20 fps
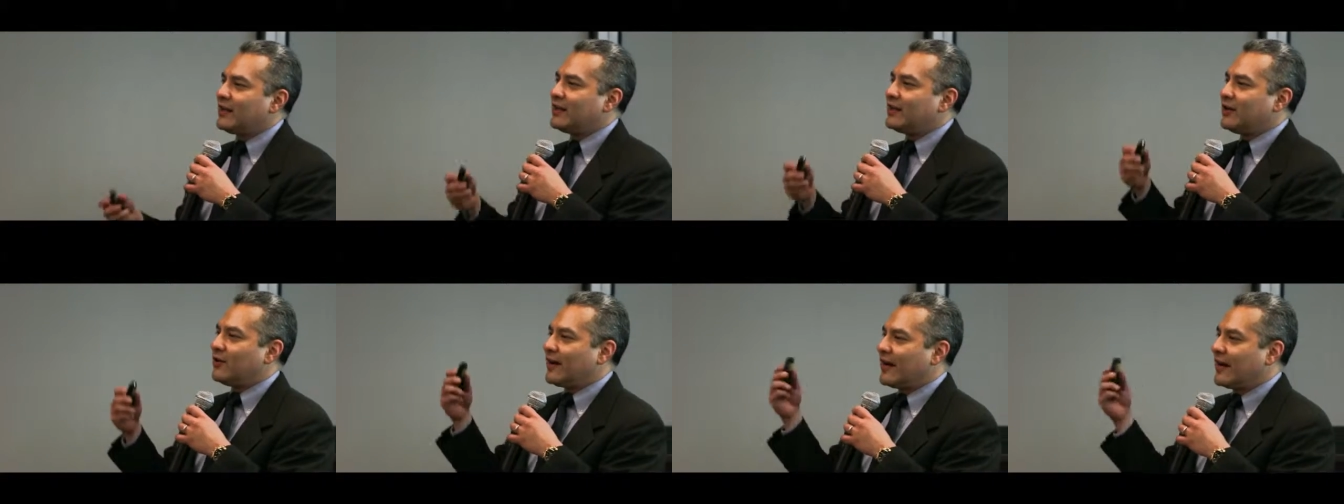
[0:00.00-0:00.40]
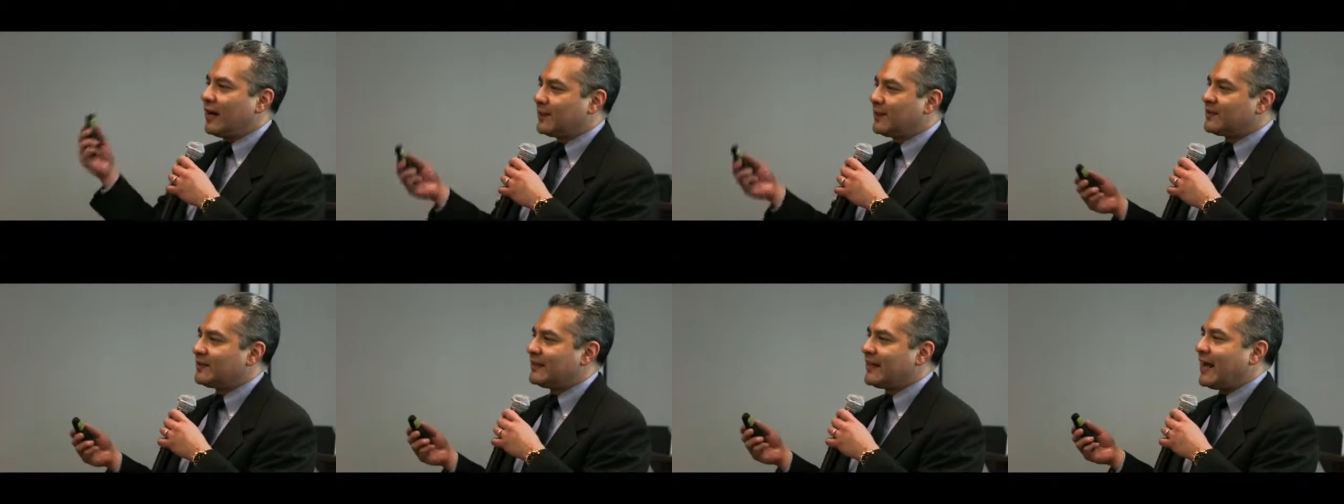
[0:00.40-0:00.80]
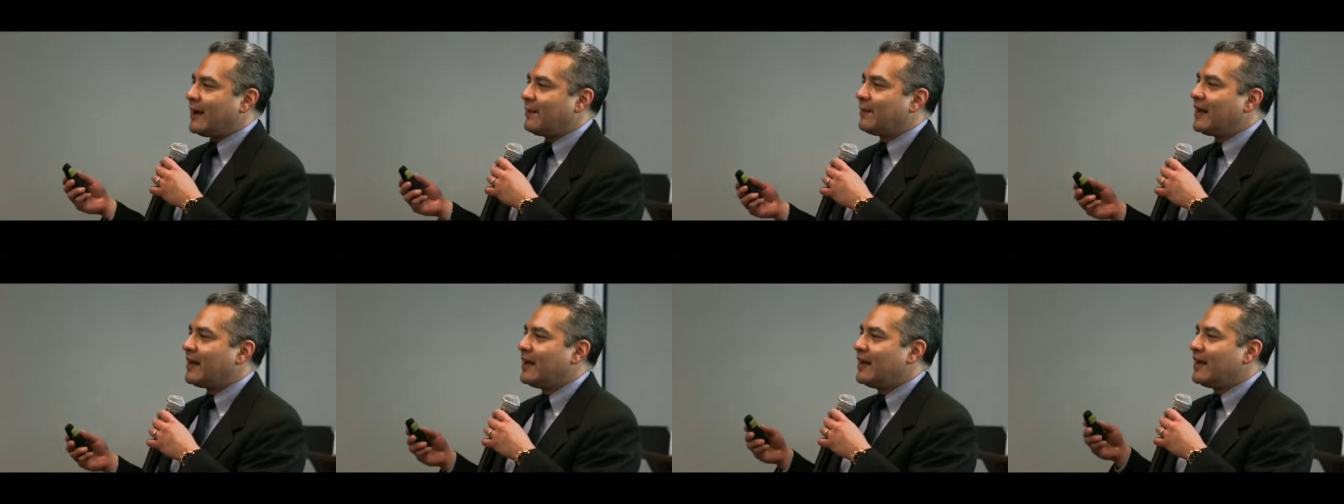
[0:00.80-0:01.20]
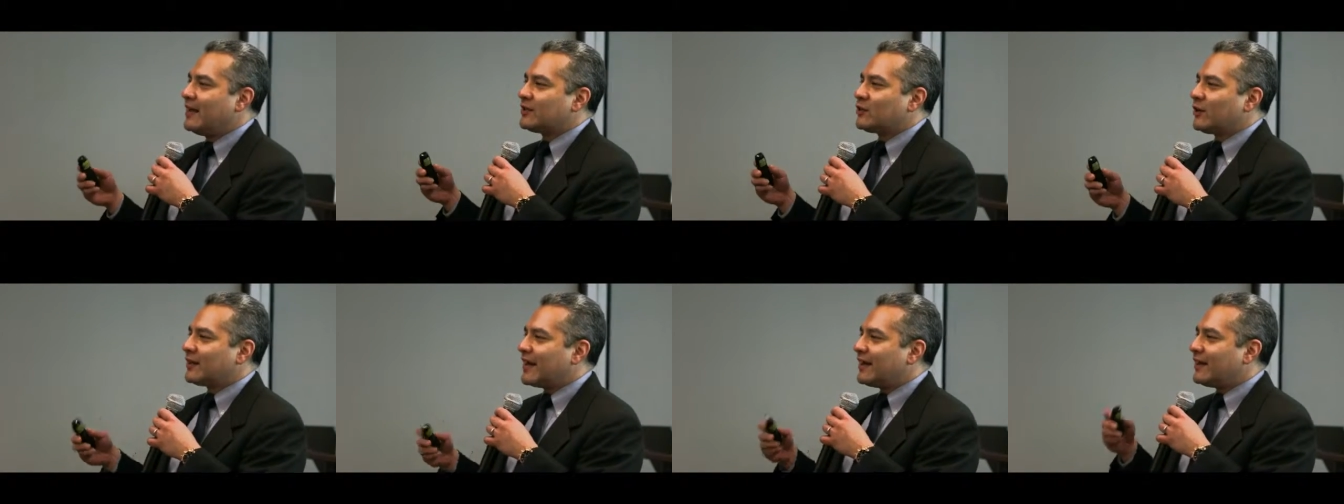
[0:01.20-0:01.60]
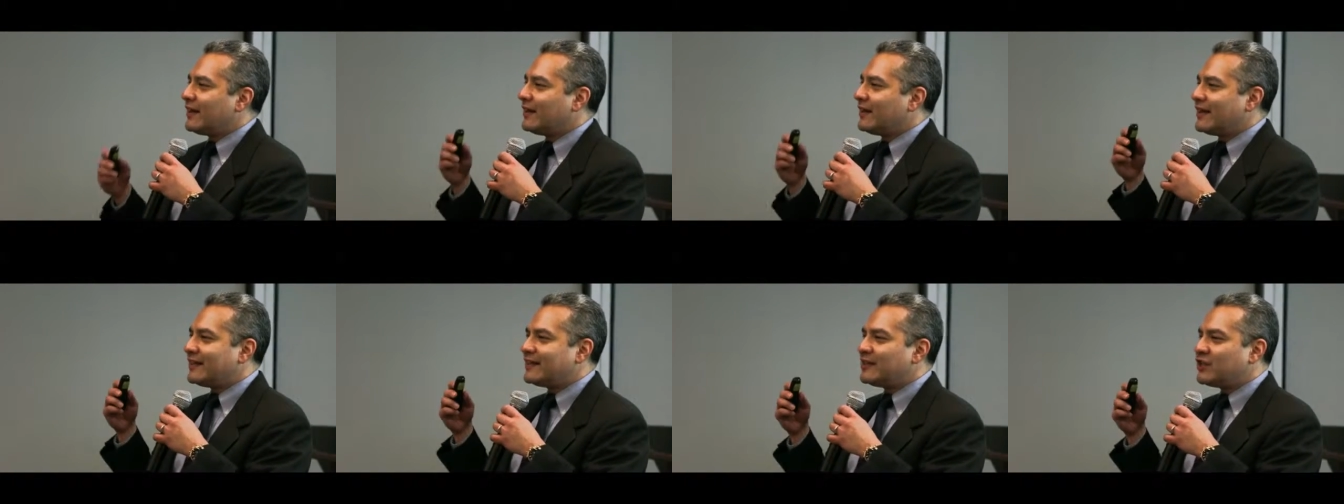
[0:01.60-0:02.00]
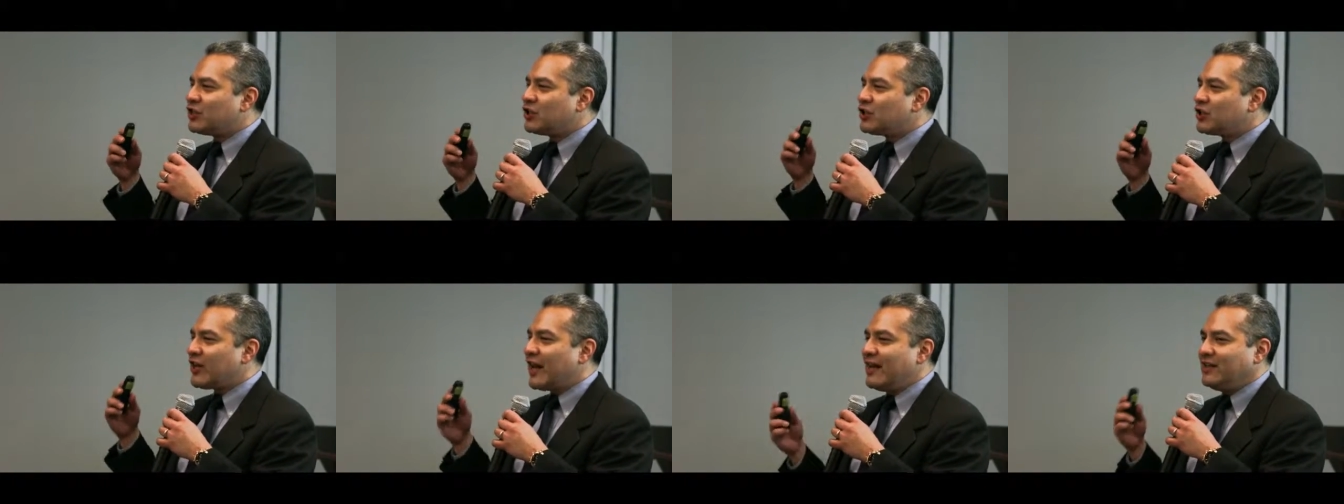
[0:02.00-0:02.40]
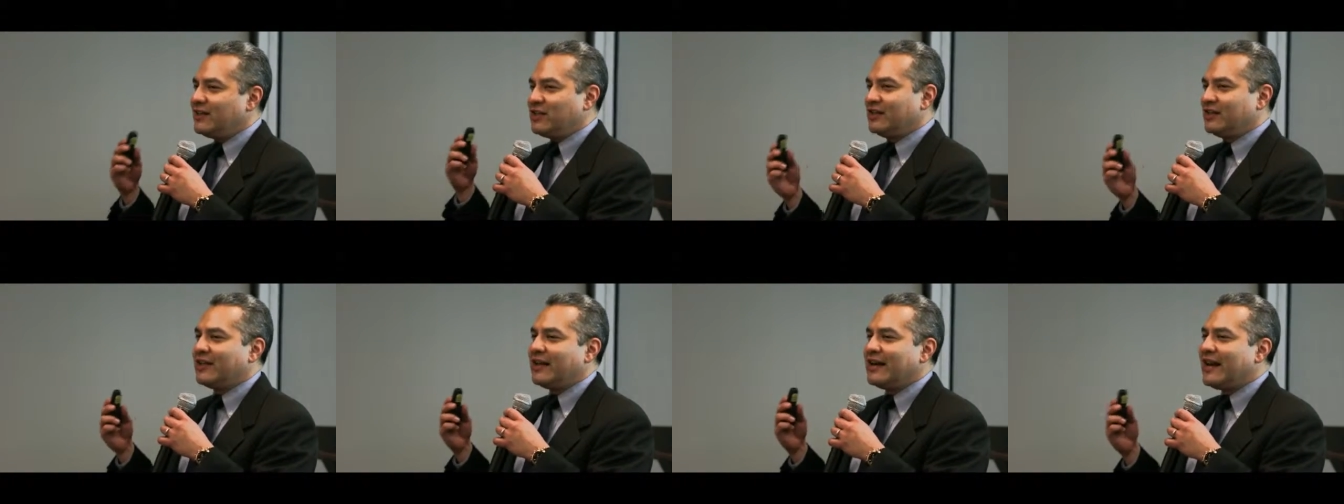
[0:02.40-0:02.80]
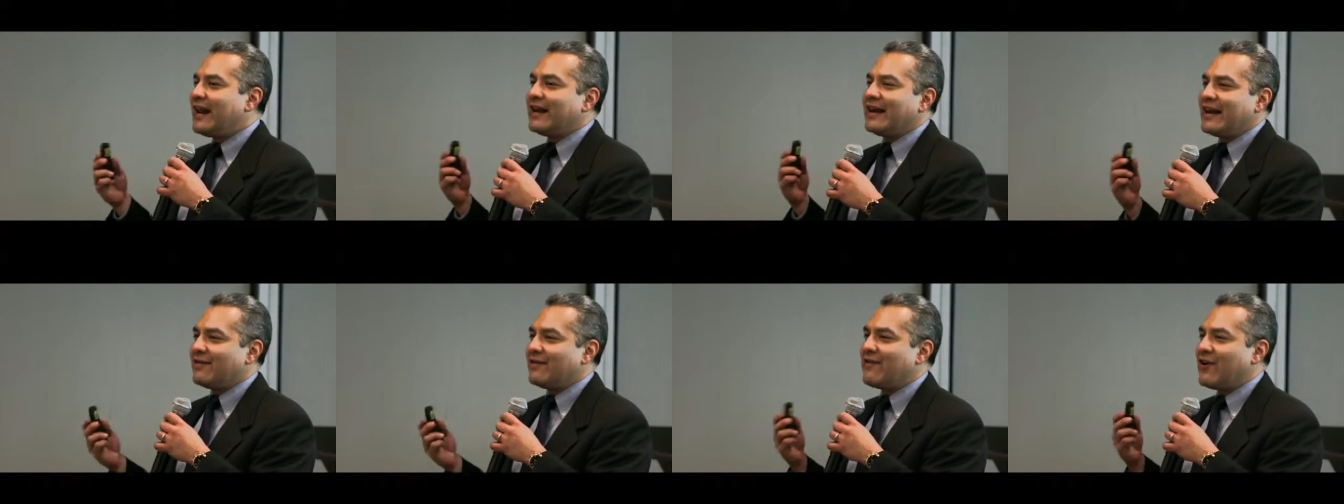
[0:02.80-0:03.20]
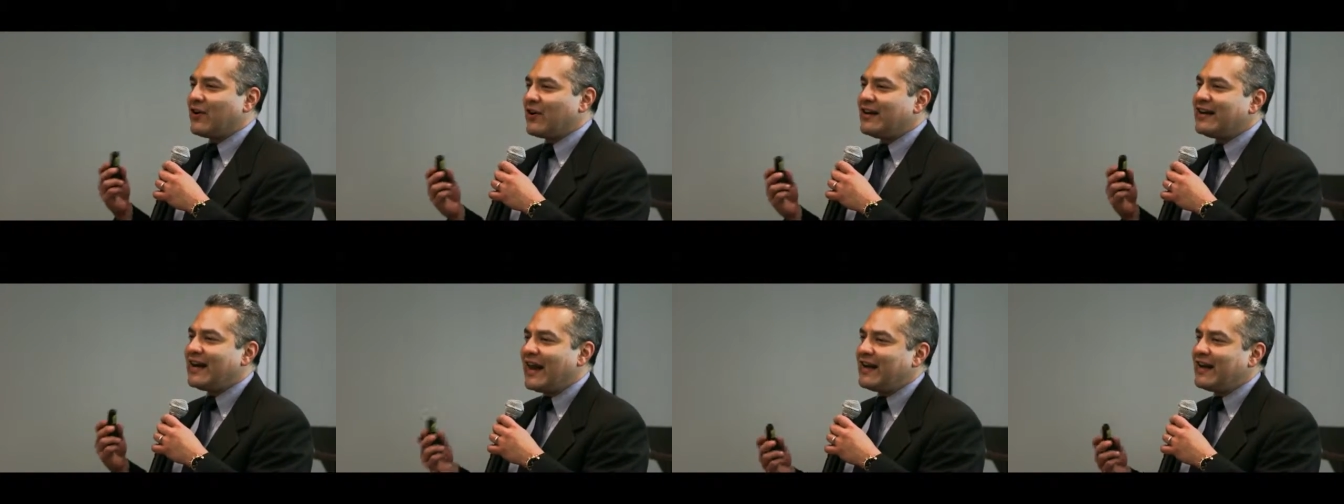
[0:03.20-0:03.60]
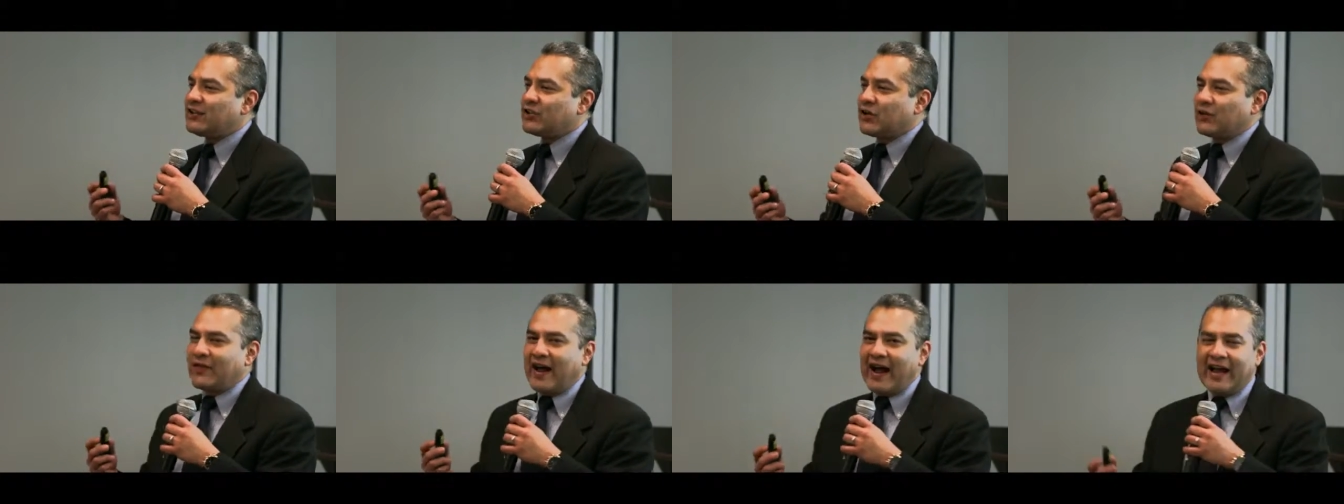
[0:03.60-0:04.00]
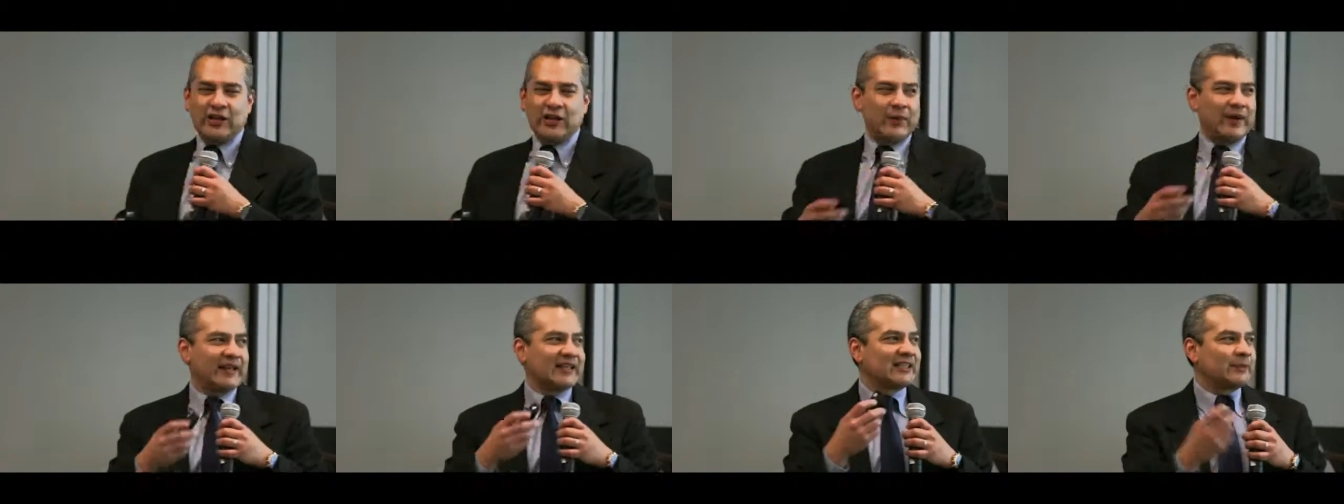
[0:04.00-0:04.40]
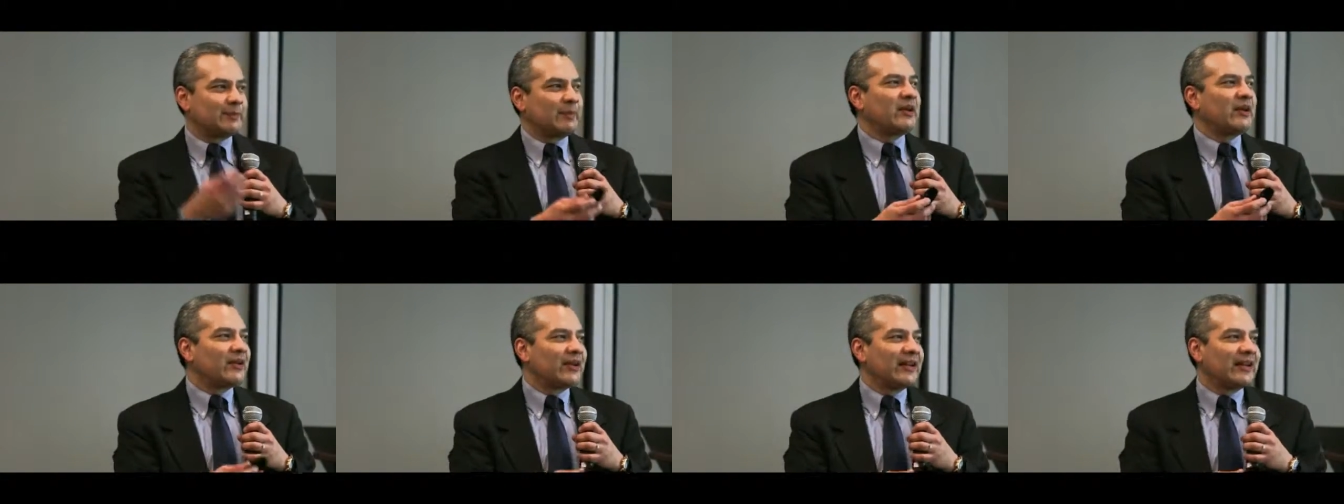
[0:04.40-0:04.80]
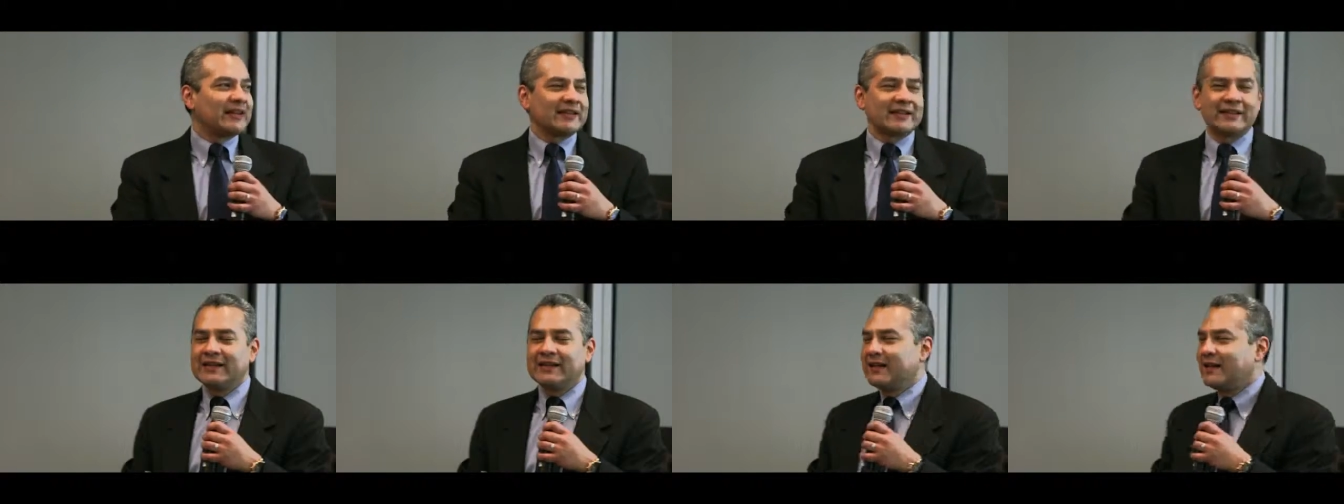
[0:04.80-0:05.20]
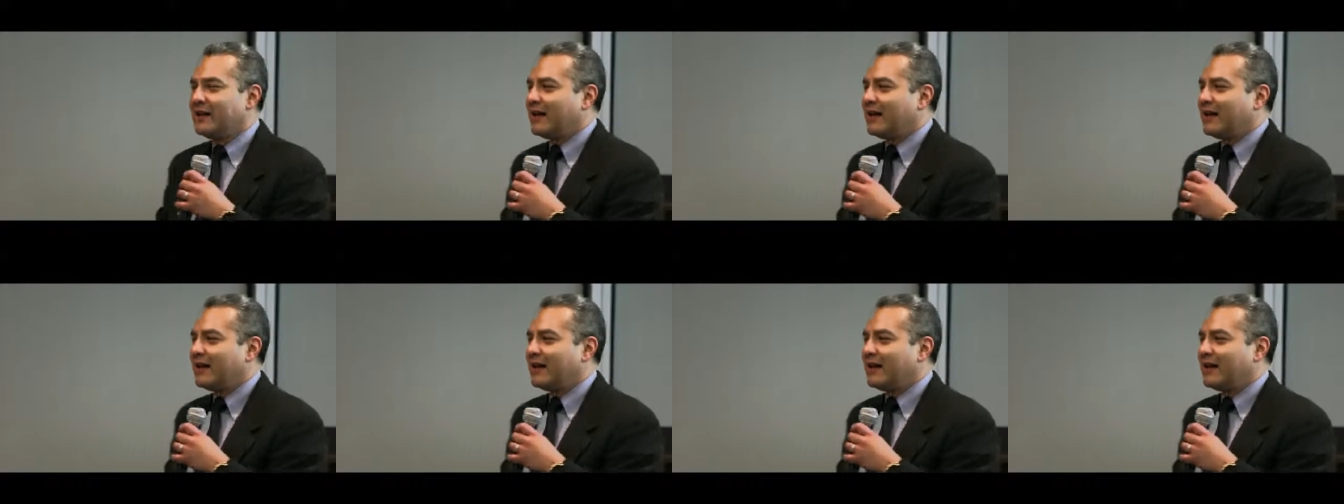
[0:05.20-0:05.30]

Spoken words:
it, it helps them. So again, it's changing the very nature of how you experience